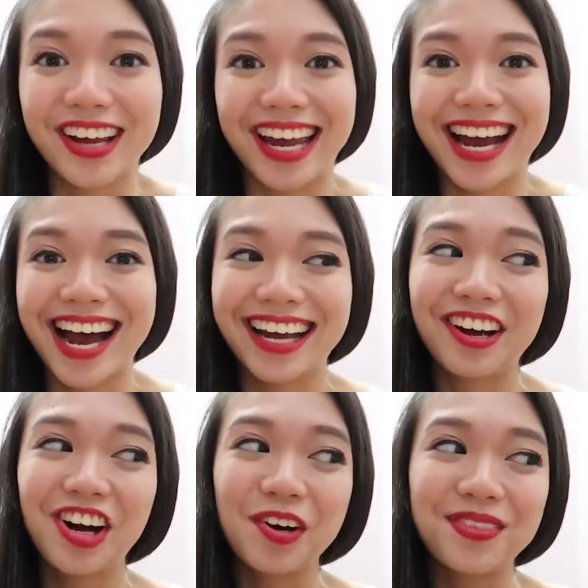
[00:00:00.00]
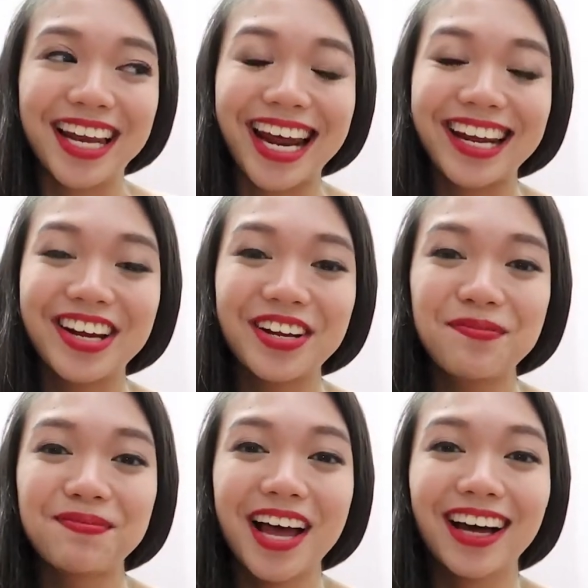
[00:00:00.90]
Okay, I hope that I
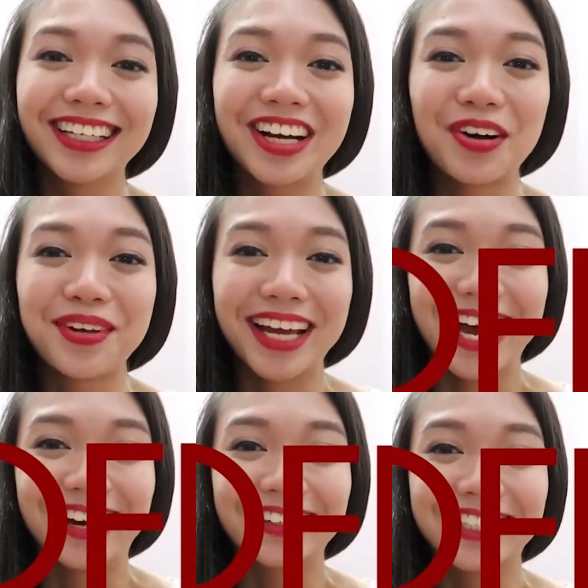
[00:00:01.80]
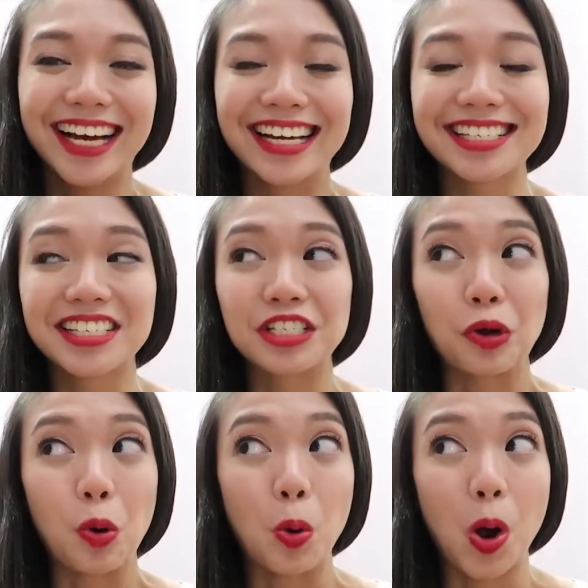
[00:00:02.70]
am not coming out as
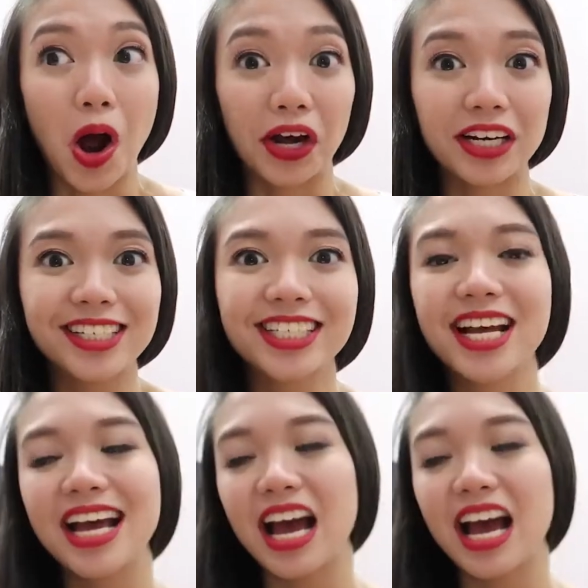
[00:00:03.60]
so harsh.